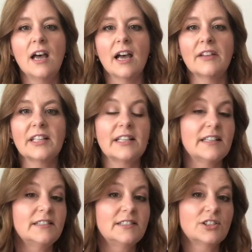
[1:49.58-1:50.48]
and the
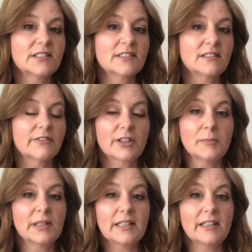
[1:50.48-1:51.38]
kids just have
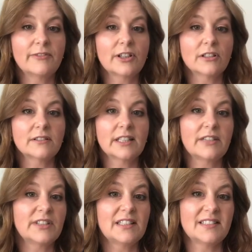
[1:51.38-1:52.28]
completely forgotten they
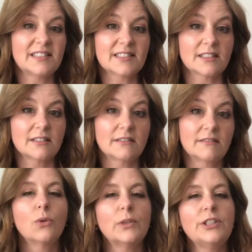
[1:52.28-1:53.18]
even existed.
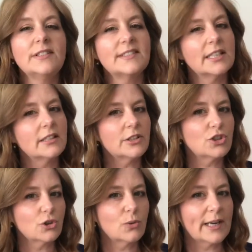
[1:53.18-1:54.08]
When you stand at the
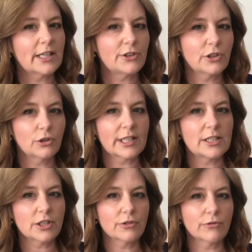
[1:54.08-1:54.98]
doorway and you look
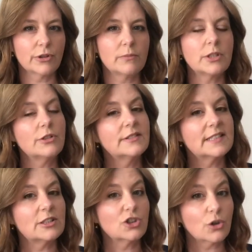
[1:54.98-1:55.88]
into the room, do you
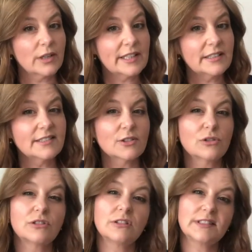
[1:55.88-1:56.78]
see toys or
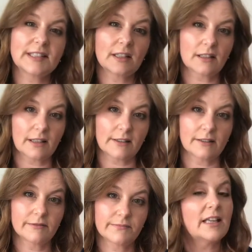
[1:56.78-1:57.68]
do you see
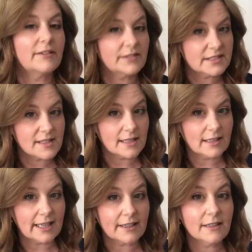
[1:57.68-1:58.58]
clutter? If it's the
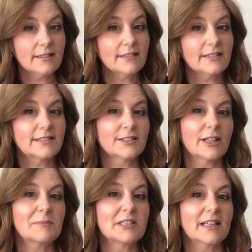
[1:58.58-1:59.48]
latter, it's
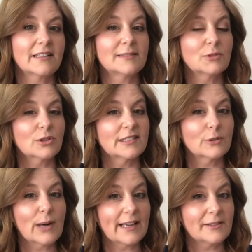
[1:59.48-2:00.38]
time to take some toys
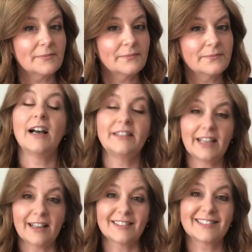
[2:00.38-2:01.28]
away. And
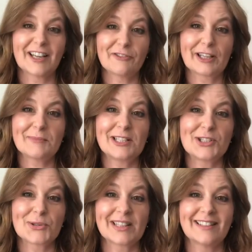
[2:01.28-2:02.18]
yes, I recommend
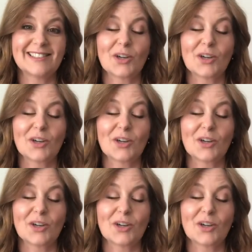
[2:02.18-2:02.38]
doing this